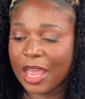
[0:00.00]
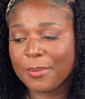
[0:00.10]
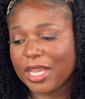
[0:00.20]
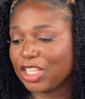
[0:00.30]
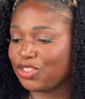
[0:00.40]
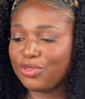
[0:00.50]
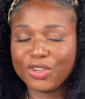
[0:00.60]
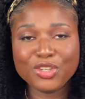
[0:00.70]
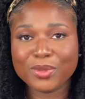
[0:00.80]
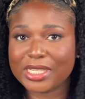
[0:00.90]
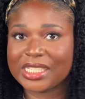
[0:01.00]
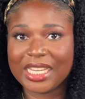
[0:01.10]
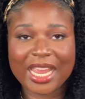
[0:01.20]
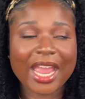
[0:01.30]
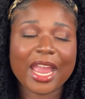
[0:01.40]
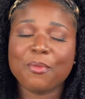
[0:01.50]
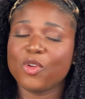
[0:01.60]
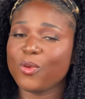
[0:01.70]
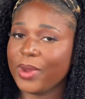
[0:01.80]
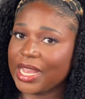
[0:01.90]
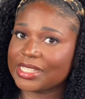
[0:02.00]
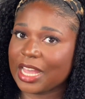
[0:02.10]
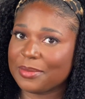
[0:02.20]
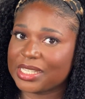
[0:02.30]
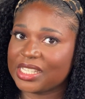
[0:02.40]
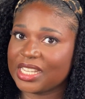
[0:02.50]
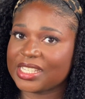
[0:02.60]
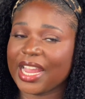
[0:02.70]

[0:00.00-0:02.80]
because you know you want to see it. I got more wigs coming, sis.